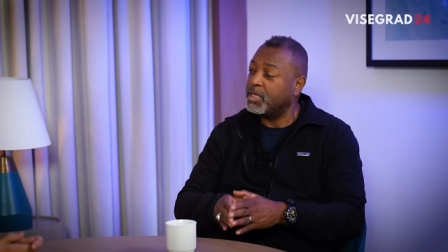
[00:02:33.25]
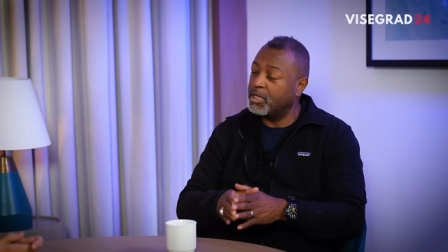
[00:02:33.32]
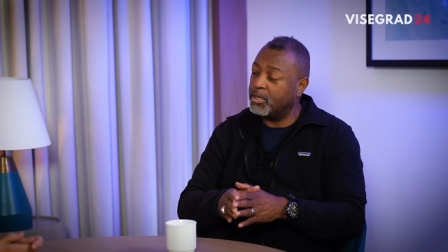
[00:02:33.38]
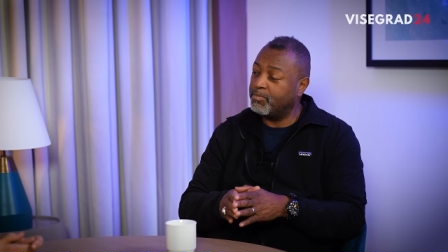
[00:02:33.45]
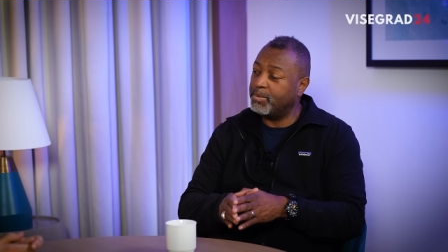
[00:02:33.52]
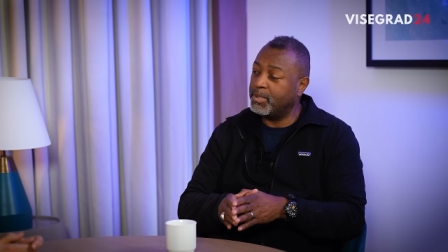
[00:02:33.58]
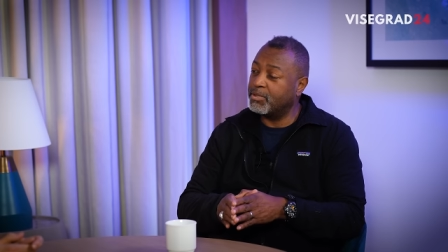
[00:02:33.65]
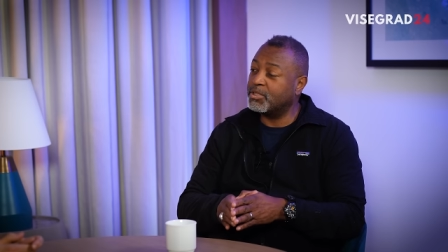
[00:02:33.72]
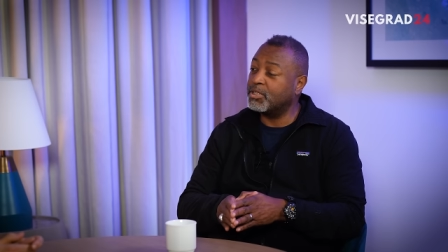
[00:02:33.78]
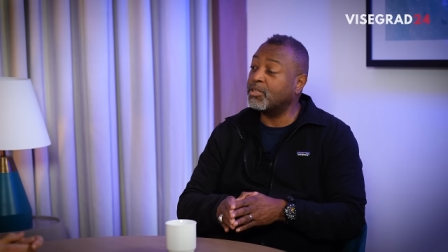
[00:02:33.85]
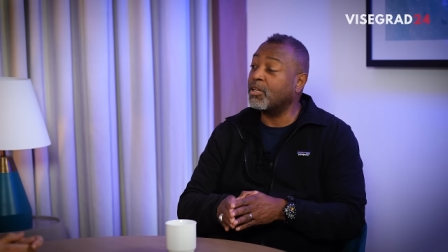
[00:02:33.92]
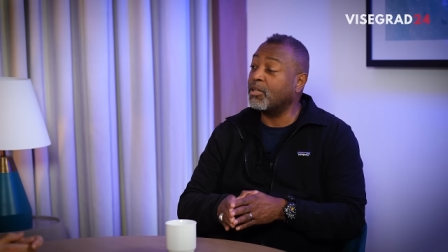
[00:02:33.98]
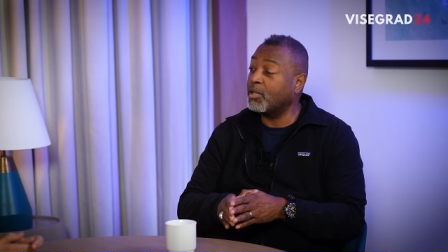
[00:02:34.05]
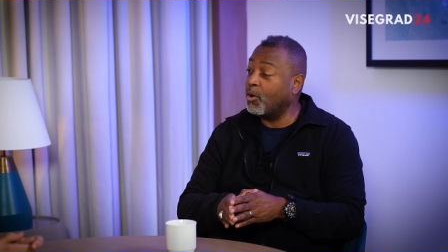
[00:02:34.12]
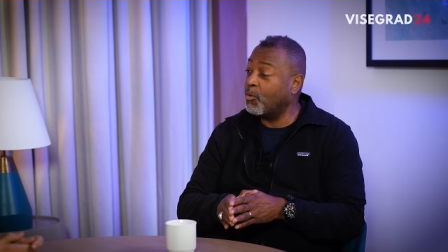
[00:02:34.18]
It appears
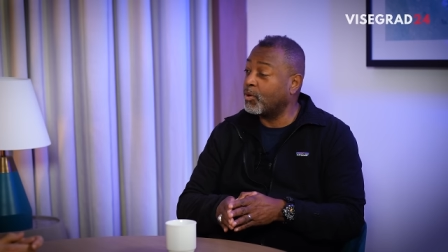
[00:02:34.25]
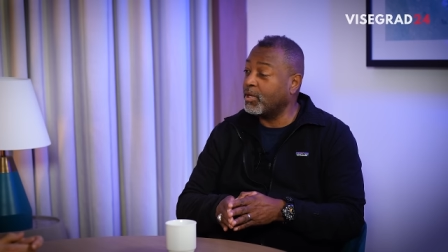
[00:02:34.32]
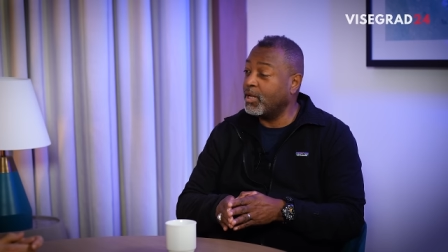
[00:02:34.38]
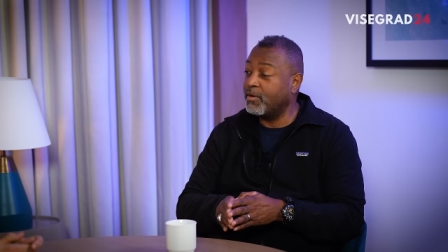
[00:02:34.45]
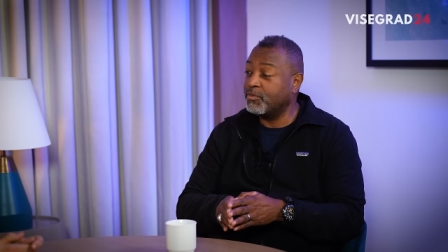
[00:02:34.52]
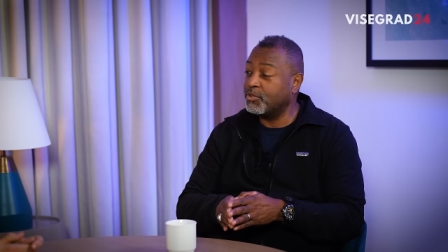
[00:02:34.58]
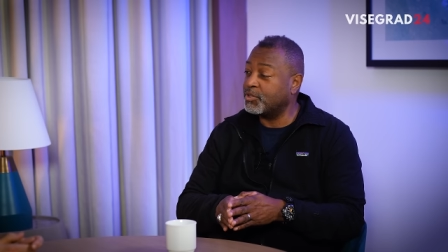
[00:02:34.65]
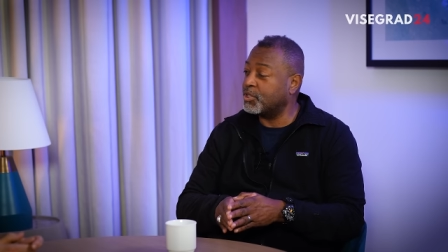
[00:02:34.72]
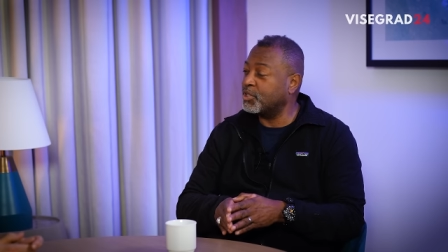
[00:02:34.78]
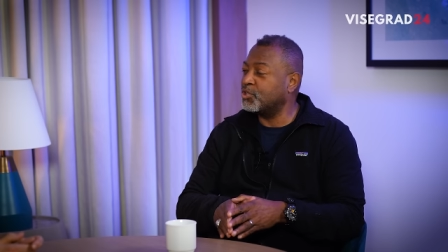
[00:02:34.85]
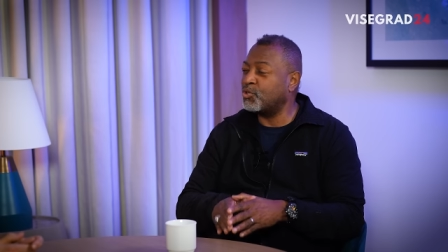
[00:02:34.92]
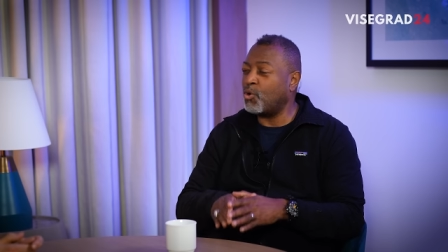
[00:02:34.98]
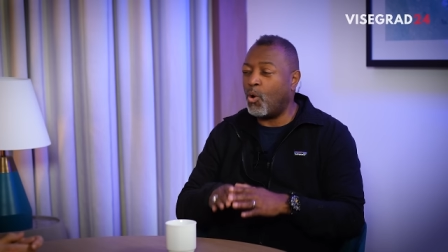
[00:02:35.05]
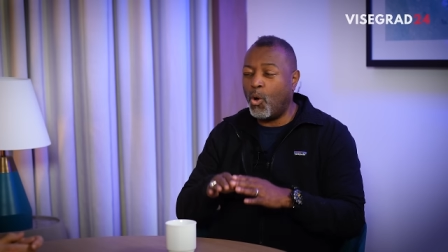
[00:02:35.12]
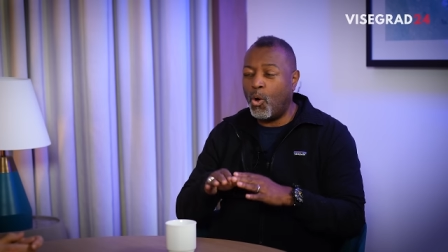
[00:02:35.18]
at the lower levels, and
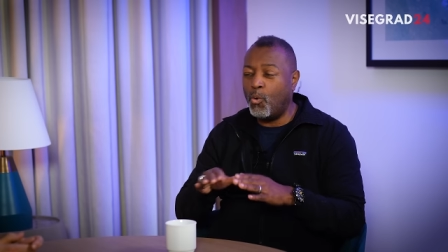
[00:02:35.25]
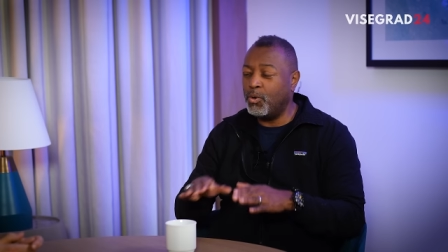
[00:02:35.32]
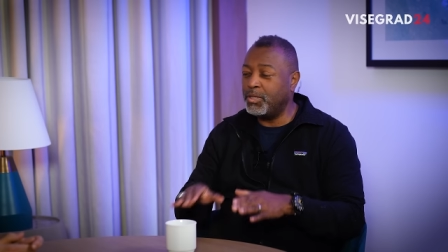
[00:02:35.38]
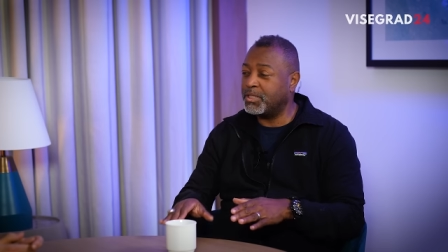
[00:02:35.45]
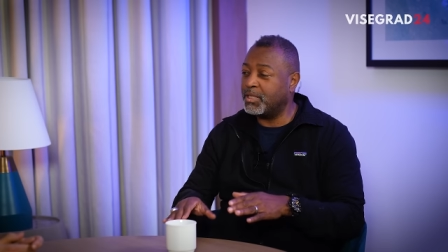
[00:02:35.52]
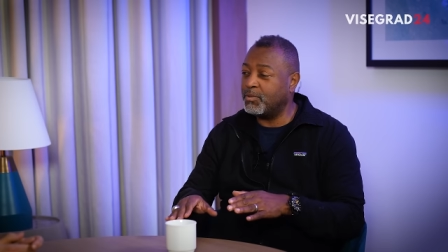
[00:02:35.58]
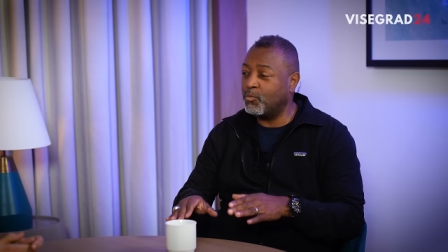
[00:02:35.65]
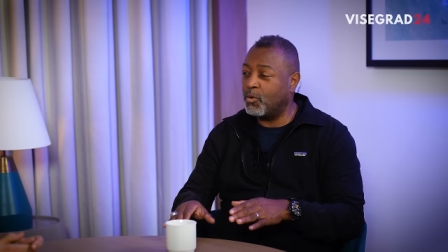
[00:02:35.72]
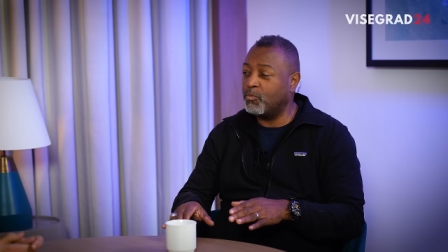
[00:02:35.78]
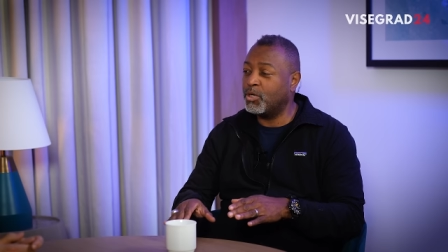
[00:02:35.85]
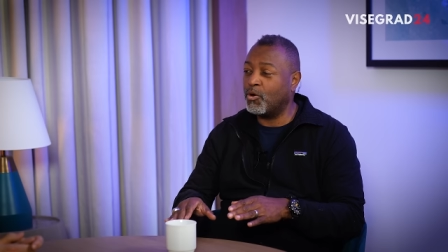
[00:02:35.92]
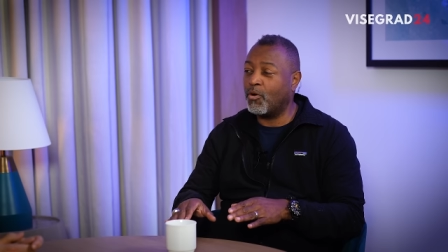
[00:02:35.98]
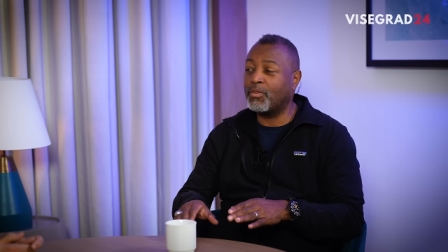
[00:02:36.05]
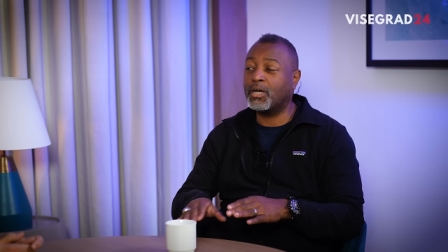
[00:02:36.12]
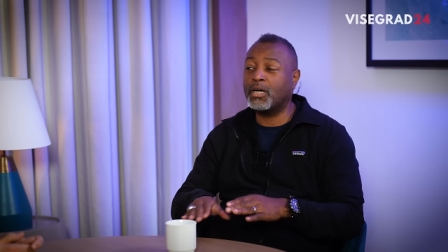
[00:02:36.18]
it's always at what we
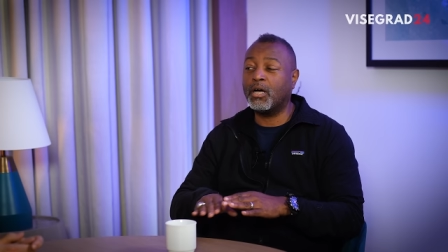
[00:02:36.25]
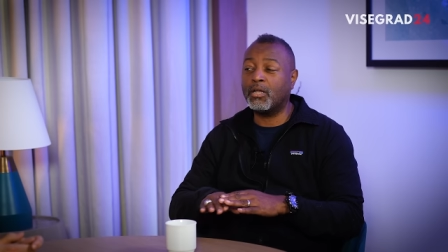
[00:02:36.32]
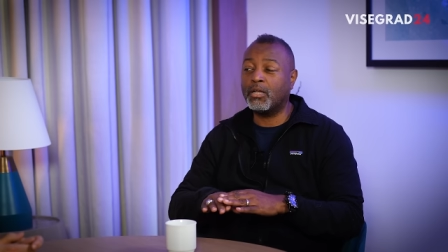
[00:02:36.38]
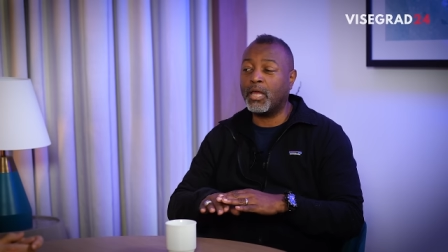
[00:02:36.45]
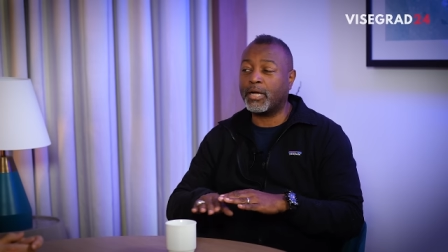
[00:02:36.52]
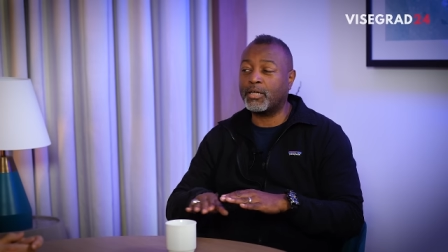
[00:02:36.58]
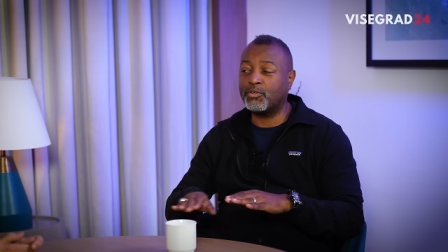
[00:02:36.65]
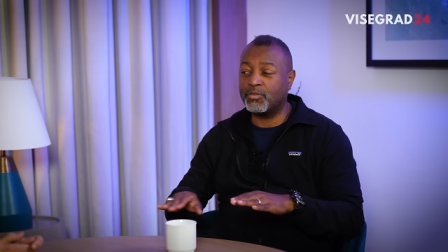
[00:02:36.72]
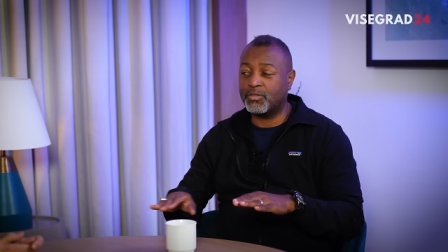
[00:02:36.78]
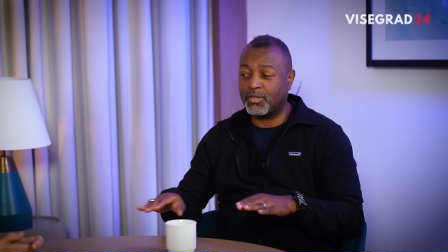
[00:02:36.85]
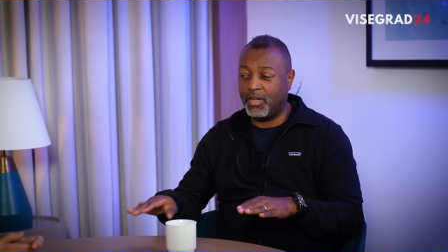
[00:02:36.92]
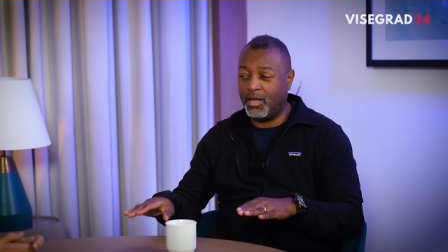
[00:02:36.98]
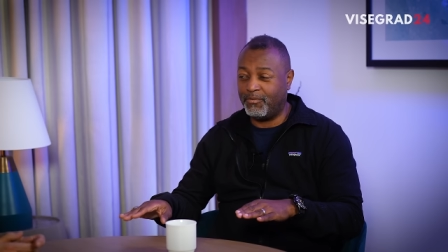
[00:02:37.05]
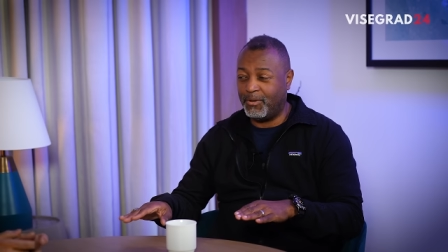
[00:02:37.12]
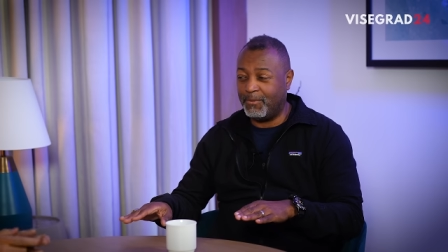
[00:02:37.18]
call the
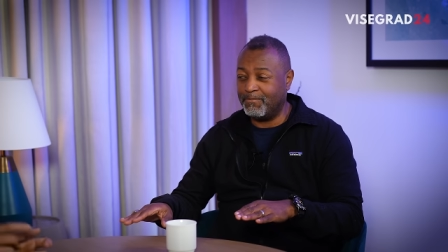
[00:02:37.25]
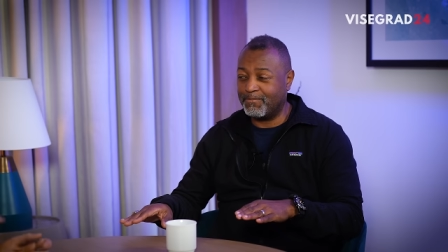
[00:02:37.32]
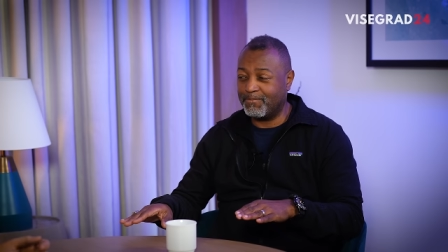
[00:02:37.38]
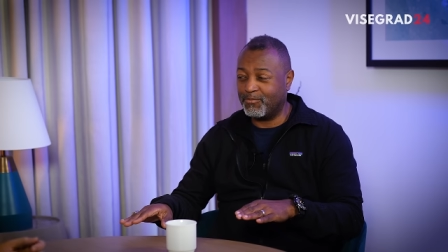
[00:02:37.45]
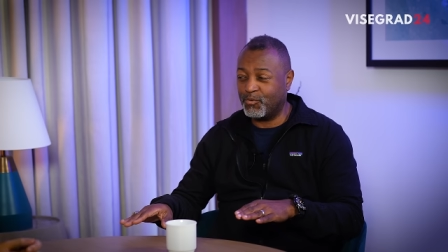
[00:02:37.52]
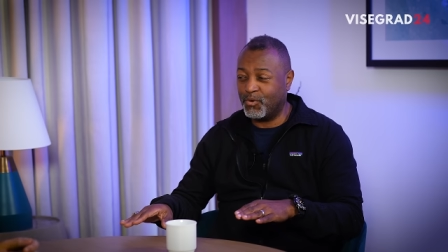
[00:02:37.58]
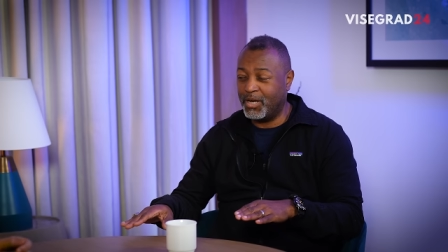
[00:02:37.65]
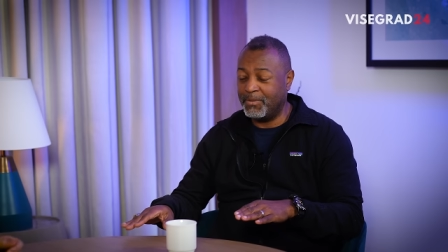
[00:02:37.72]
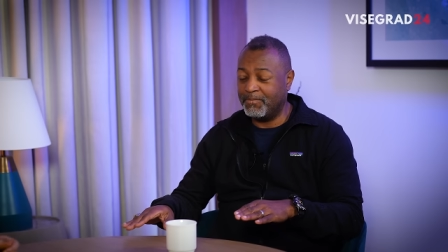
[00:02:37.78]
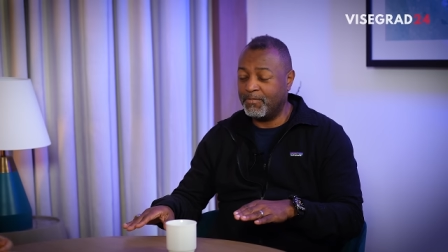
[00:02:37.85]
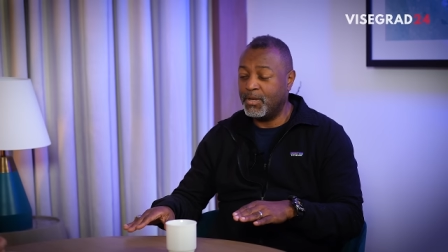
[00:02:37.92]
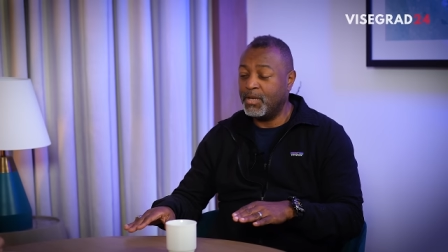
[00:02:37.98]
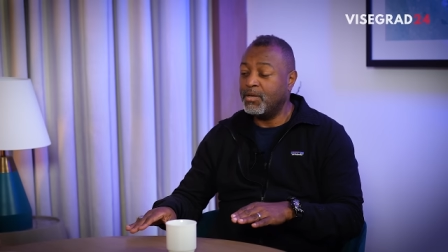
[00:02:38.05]
collector's level, right?